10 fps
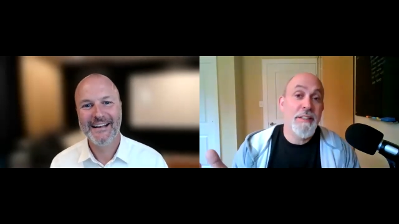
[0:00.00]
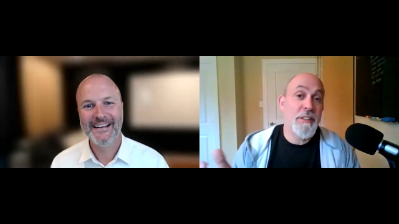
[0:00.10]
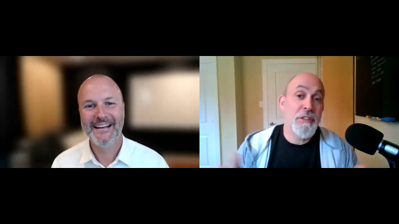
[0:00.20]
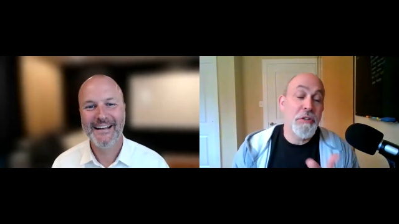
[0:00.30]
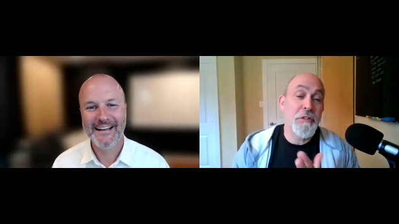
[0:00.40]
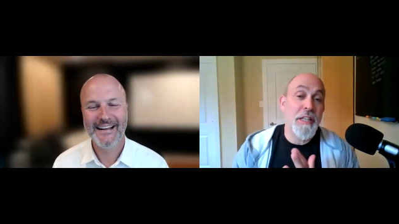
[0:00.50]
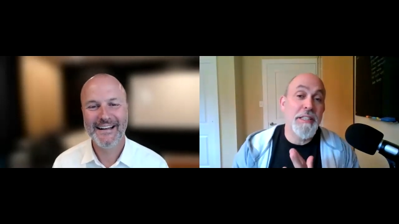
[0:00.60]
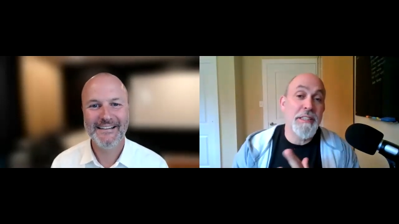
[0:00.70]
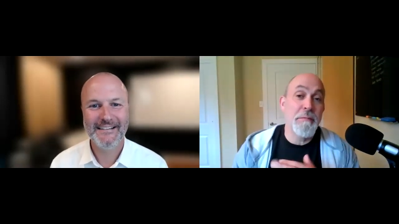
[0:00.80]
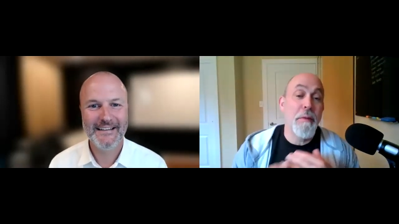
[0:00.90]
Speaker 1: the truth
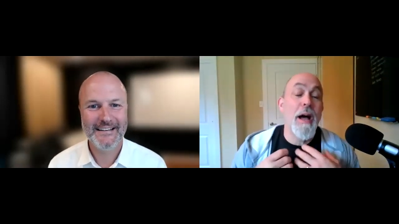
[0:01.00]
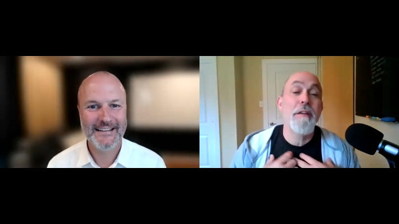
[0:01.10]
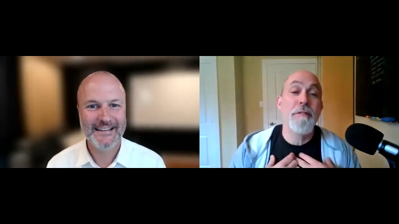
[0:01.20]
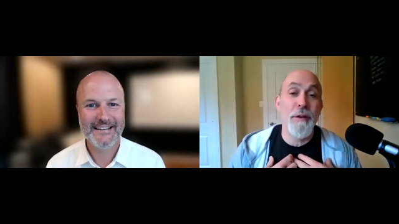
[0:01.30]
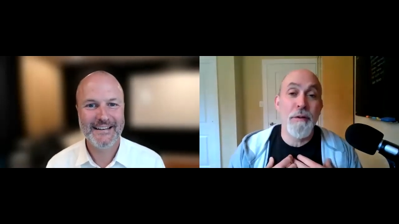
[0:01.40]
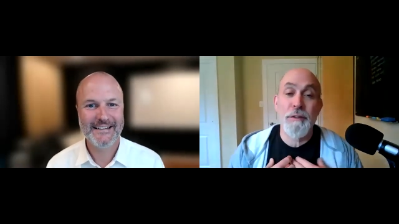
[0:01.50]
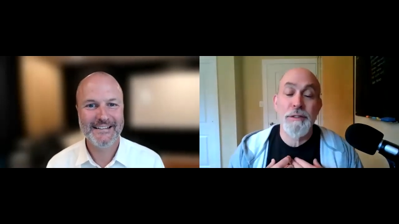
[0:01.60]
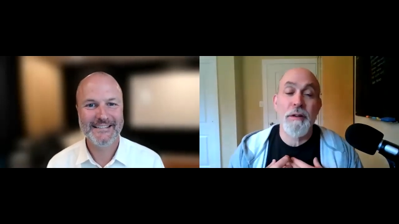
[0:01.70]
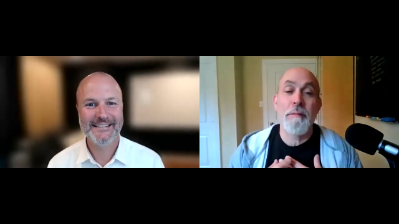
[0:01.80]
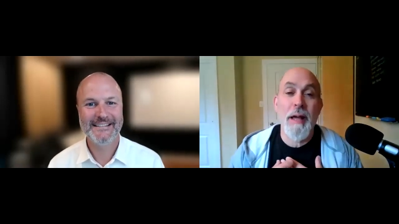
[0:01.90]
is, in my view,
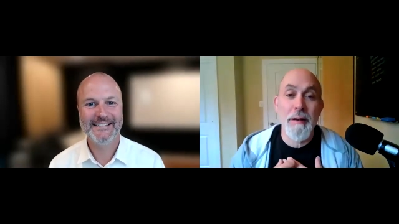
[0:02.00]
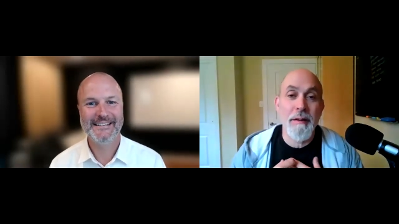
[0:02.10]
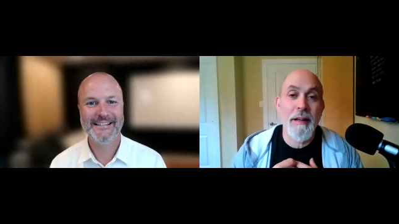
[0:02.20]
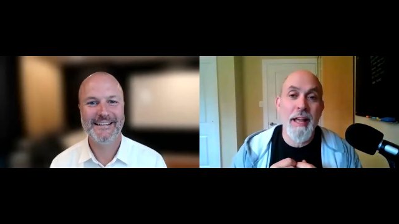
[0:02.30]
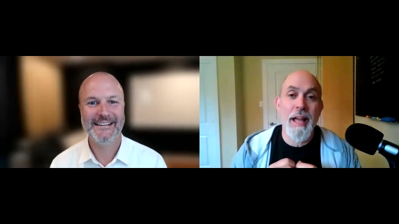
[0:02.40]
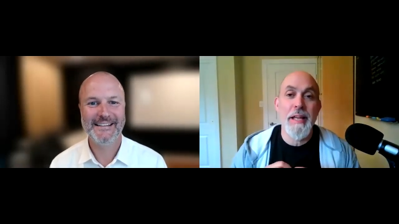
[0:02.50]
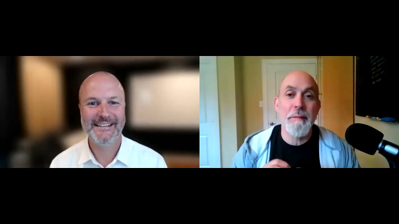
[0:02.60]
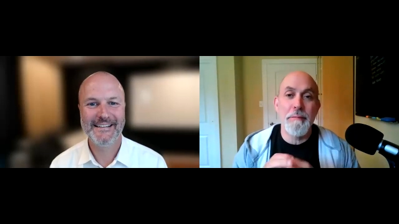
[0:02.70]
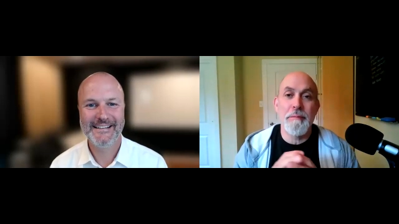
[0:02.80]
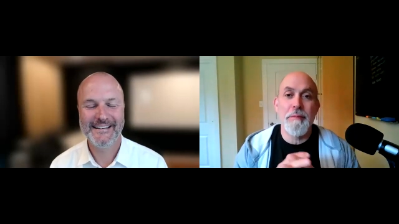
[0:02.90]
first of all, I'm not. I, I
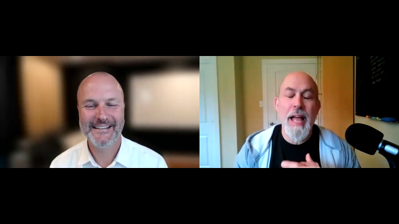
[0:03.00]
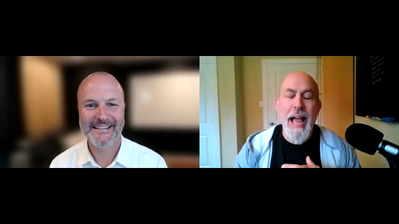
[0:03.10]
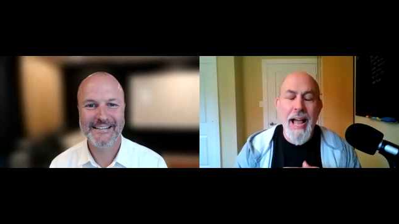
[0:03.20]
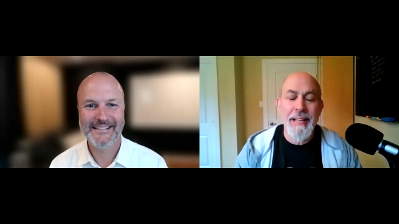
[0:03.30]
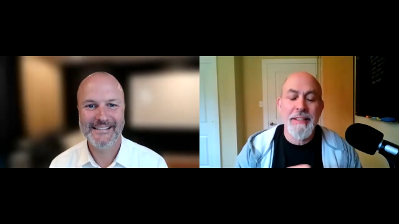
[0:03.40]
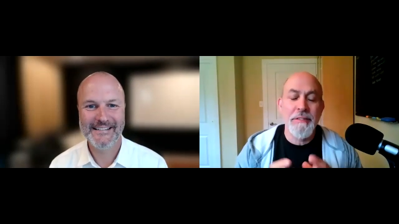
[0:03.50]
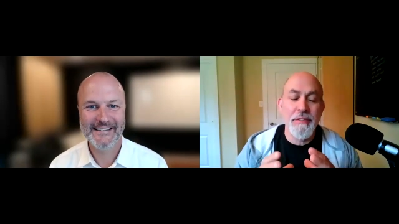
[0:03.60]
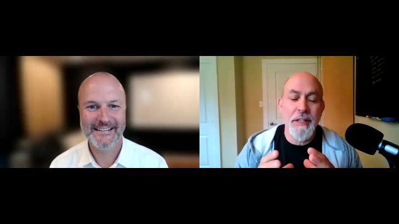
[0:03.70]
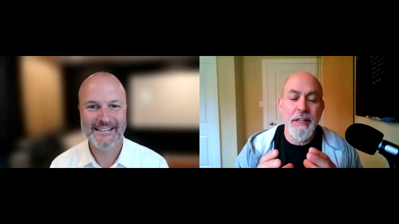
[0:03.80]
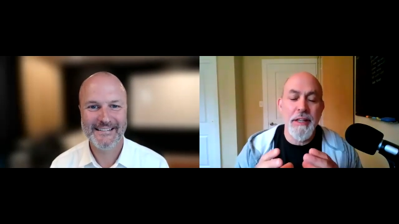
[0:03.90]
am
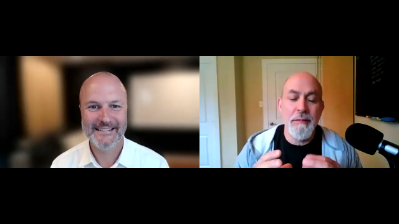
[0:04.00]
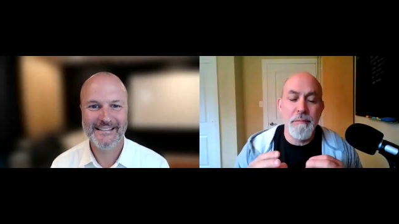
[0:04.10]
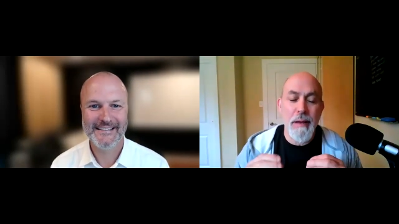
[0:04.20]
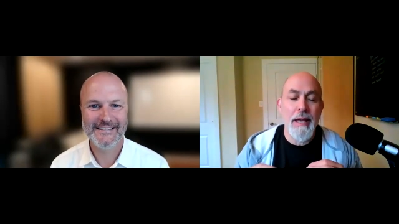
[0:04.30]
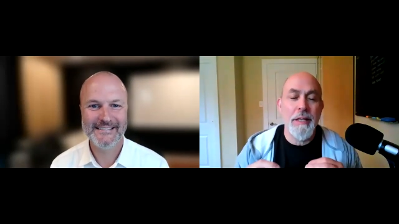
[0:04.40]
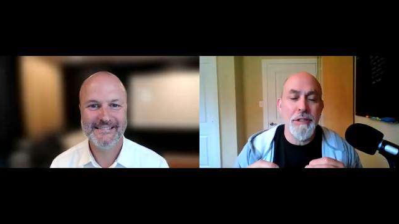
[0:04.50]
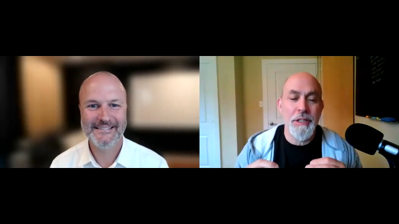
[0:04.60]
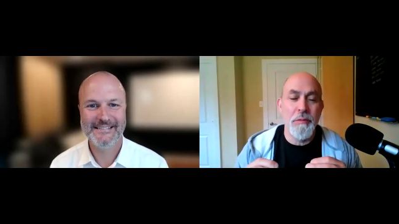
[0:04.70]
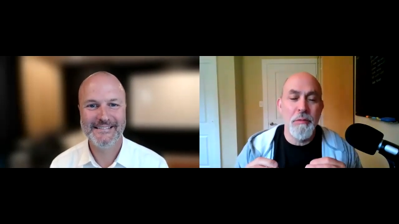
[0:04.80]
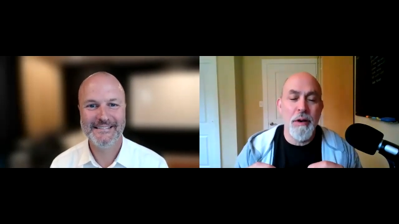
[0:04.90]
actively
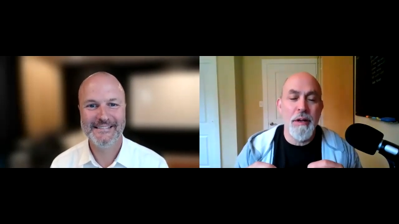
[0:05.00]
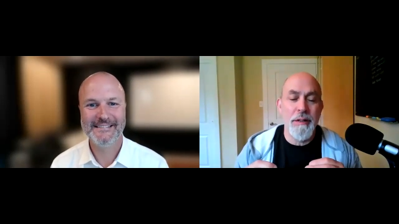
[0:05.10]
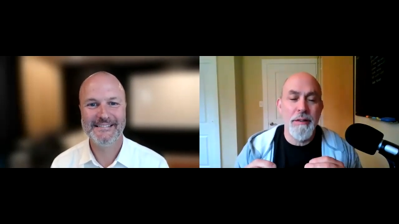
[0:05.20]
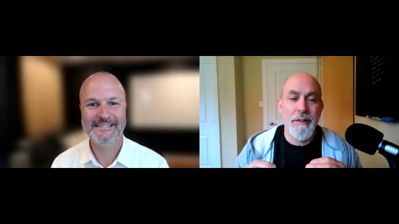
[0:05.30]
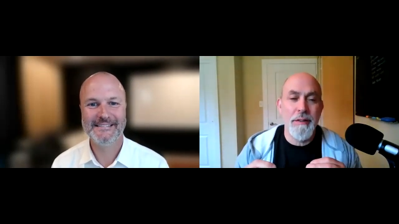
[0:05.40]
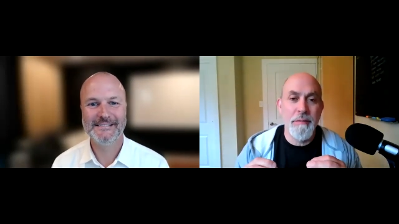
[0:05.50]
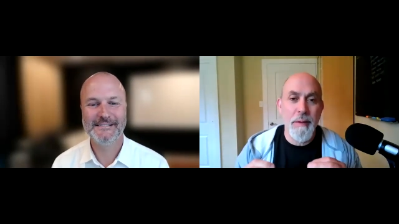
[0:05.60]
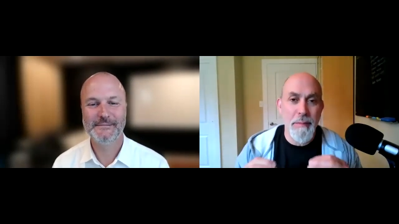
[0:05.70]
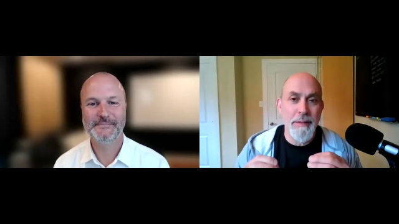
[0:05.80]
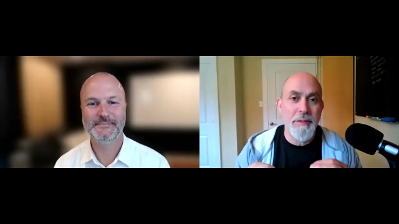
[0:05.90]
managing what
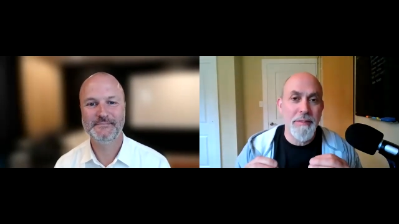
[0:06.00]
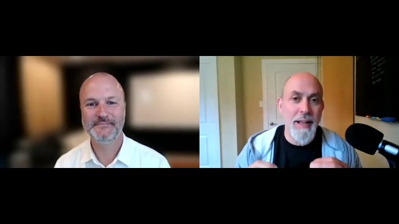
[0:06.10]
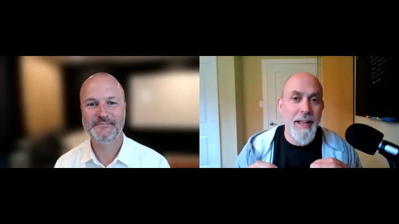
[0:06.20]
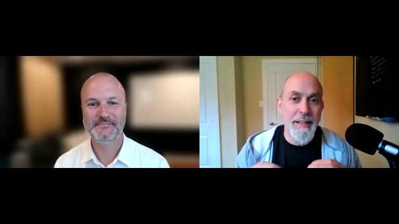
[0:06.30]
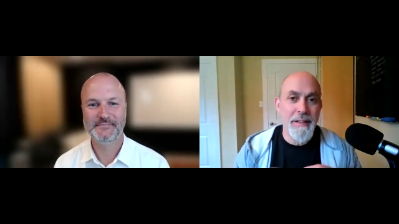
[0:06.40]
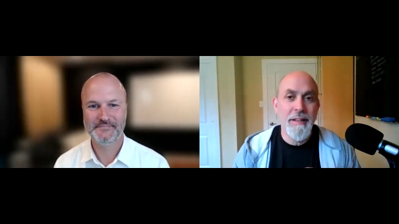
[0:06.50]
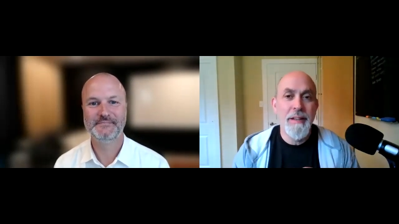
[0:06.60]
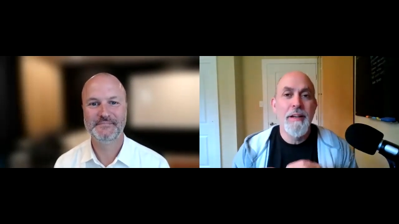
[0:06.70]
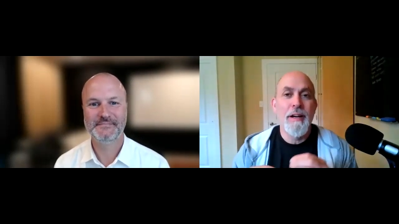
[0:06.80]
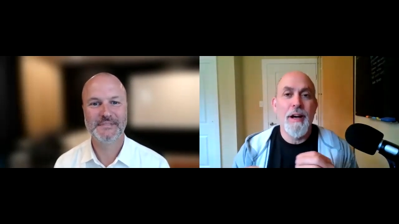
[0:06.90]
my mental diet
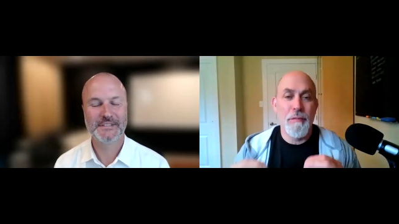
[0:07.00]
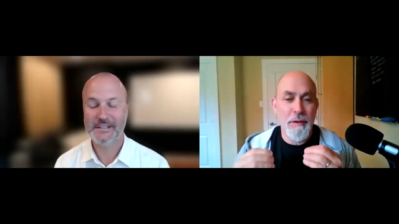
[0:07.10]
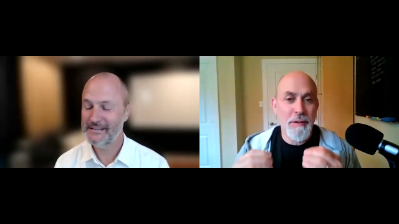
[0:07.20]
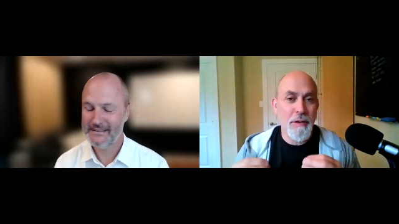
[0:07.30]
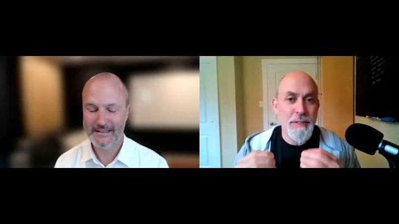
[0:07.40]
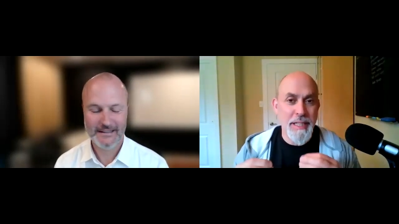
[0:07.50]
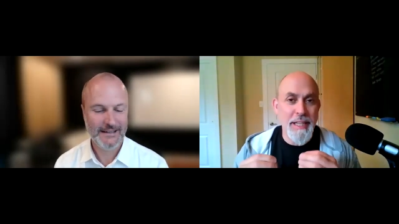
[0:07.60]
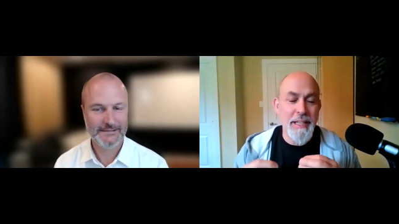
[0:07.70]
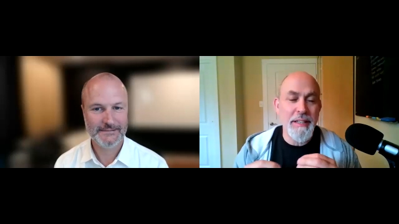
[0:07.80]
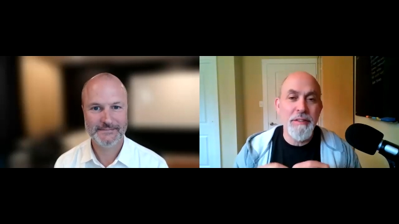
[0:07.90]
of Good. what goes
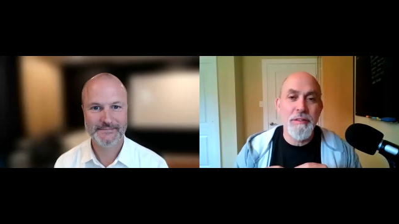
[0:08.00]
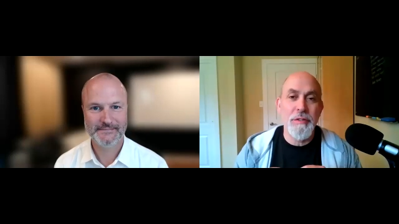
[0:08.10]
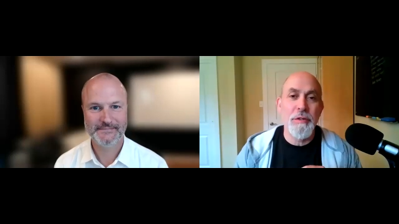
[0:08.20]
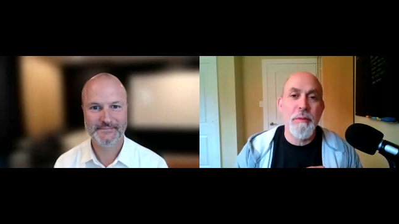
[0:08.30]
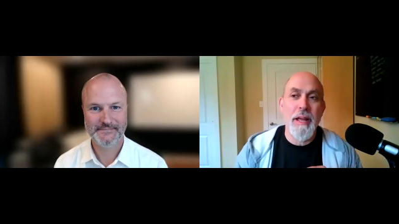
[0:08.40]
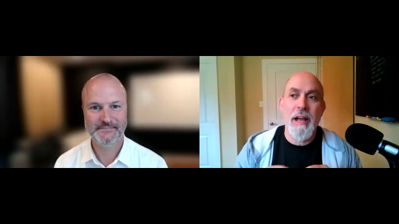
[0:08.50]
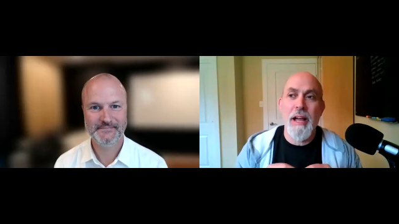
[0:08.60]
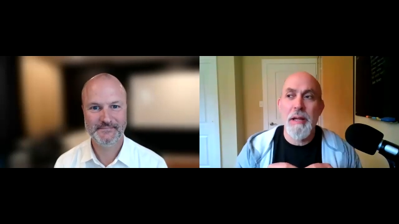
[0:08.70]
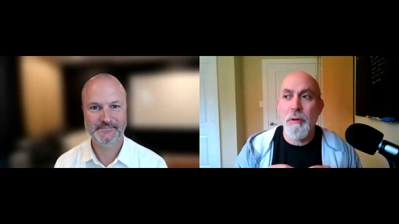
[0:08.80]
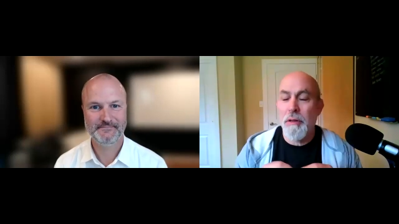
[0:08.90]
yeah. into my
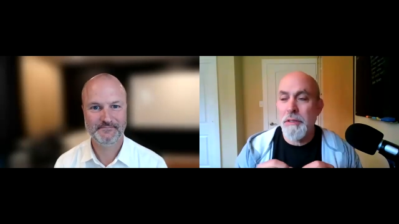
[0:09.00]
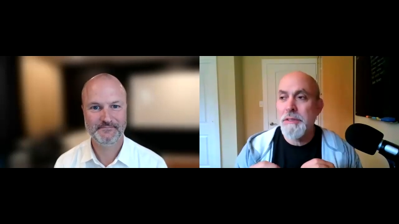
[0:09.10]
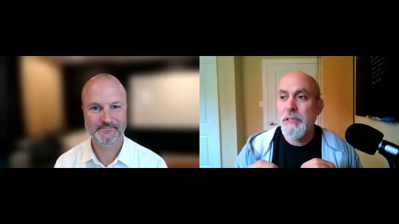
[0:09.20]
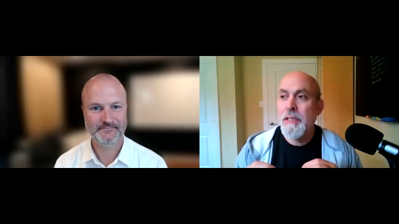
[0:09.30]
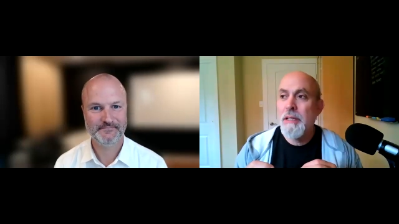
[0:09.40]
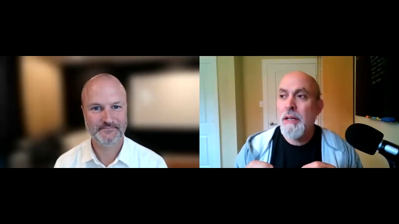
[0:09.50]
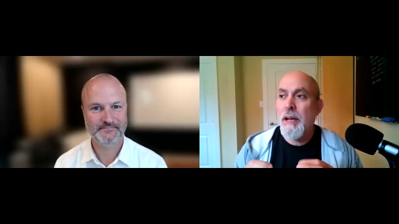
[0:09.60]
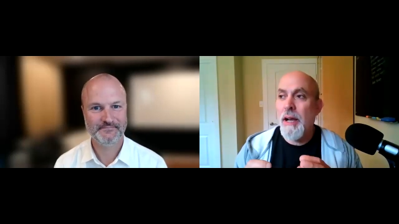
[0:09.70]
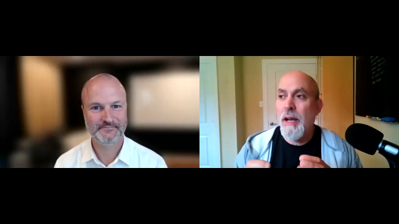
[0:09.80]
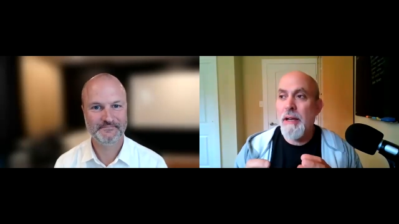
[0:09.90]
eyeballs.
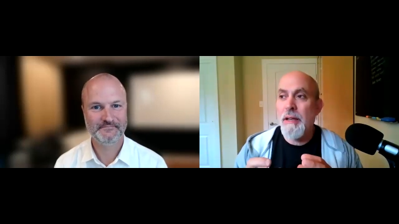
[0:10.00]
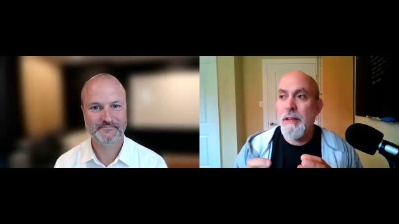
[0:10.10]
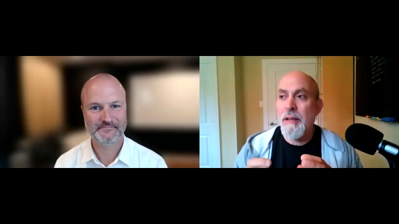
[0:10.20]
Mm-hmm.